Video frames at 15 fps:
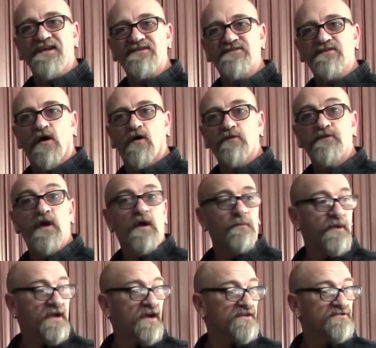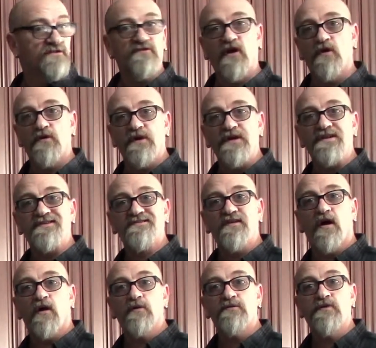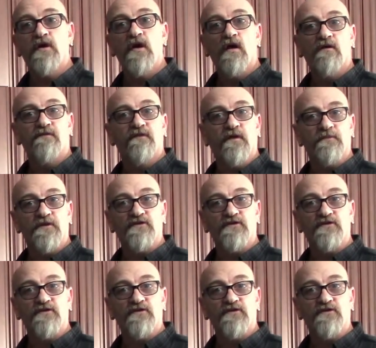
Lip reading: salt because there's already salt from the